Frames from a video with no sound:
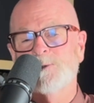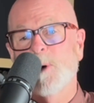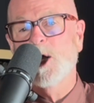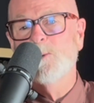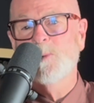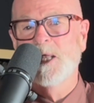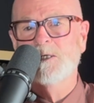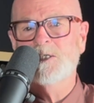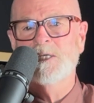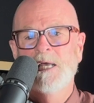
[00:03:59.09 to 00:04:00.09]
The
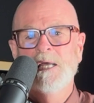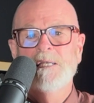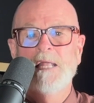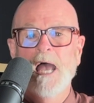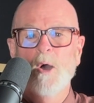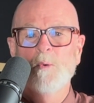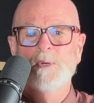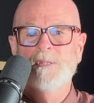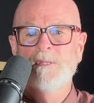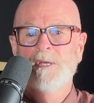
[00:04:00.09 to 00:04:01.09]
marketplace now,
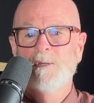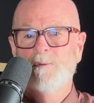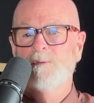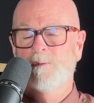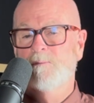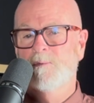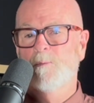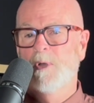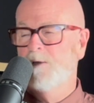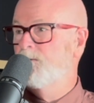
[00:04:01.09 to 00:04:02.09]
with the
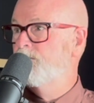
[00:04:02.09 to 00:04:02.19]
way